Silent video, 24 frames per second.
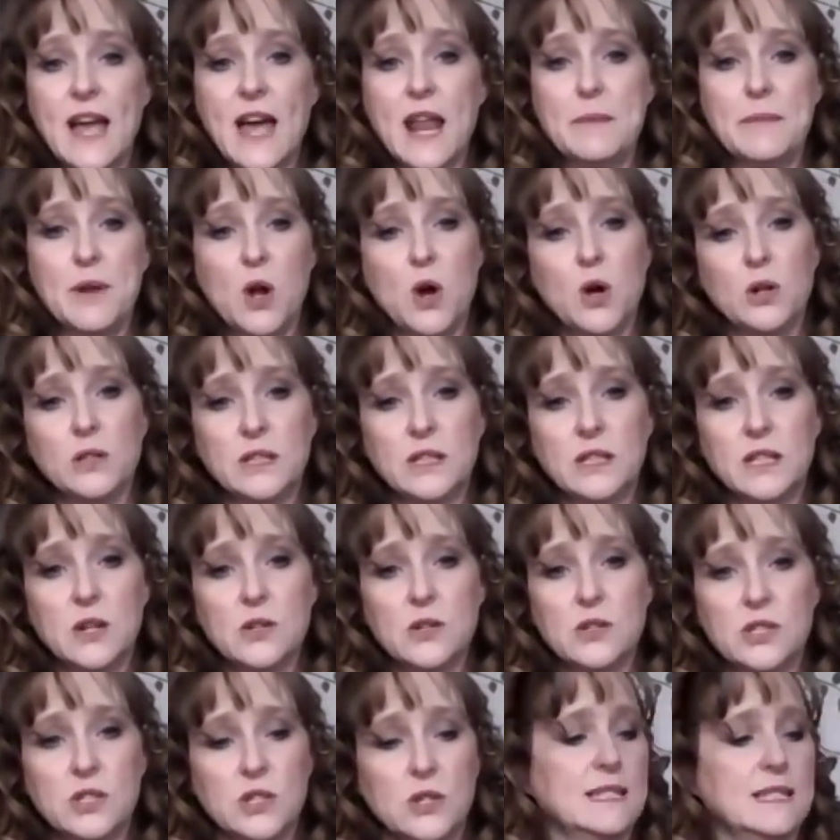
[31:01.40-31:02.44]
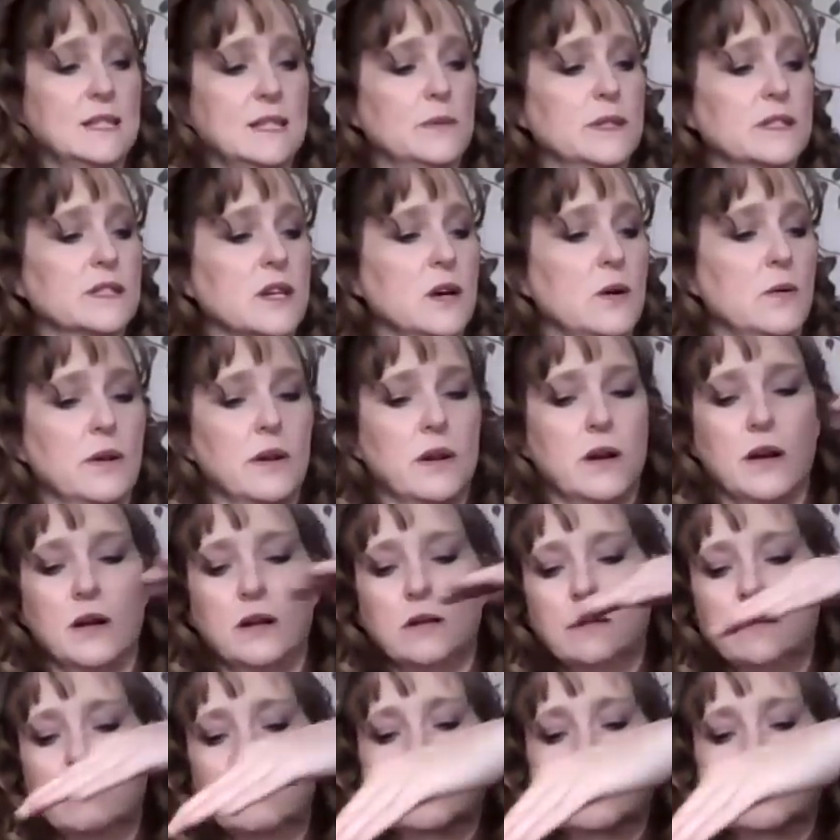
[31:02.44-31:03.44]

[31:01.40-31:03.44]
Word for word: and I'm going to hold it close so you see what's going on.